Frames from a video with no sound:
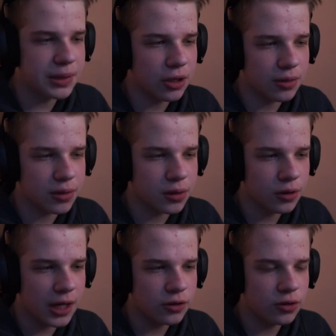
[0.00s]
But yeah,
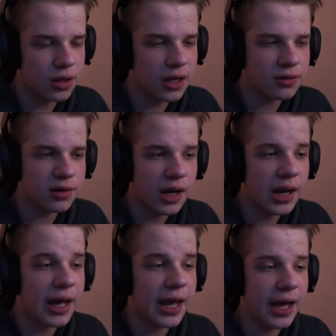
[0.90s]
so I use that,
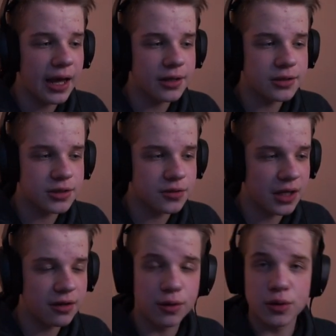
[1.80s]
and
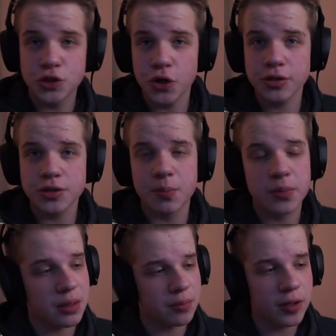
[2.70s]
then his shirt,
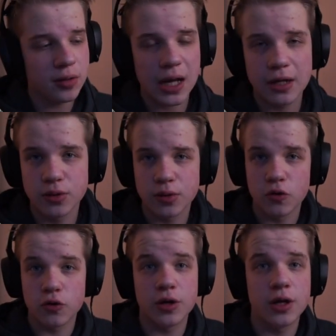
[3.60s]
same thing. I just
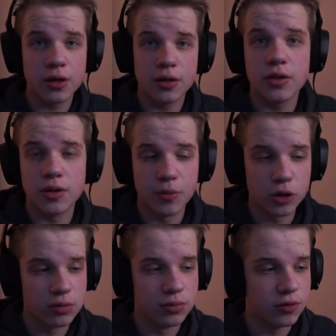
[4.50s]
took the
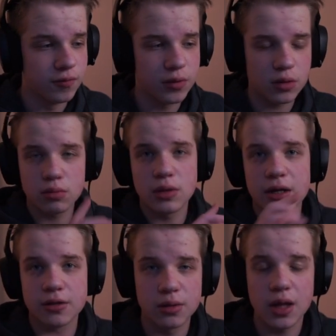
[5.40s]
Mogul Moves
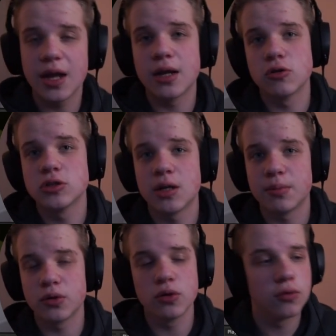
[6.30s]
like design, I looked it
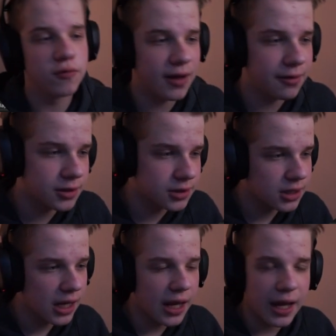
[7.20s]
up on Google, found it,
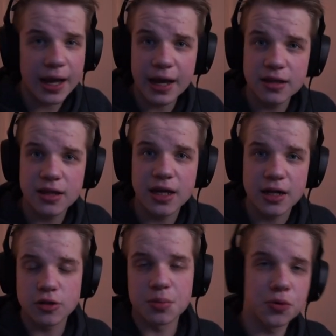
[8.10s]
and then
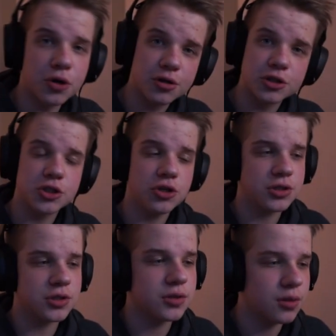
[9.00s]
I just put on his shirt.
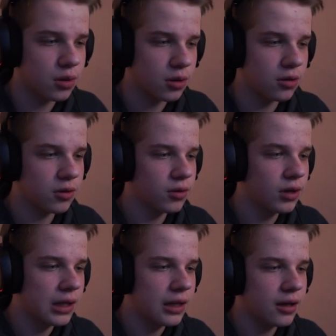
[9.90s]
So
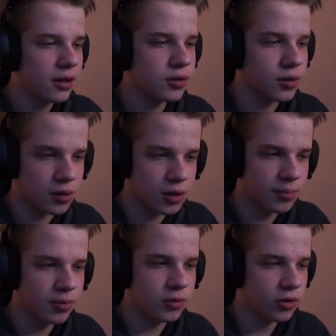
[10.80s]
it's just a
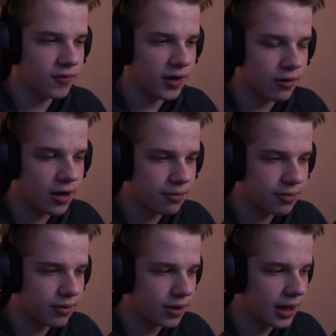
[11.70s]
simple U V unwrap,
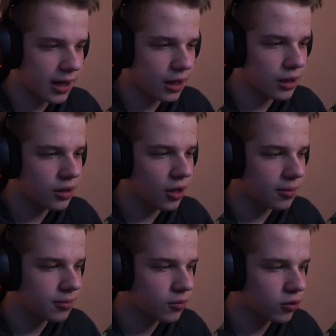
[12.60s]
and yeah,
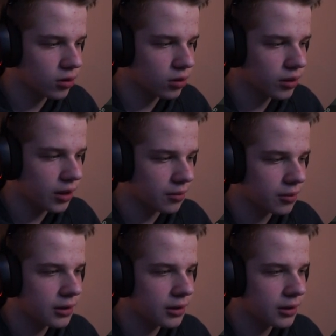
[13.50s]
it was done.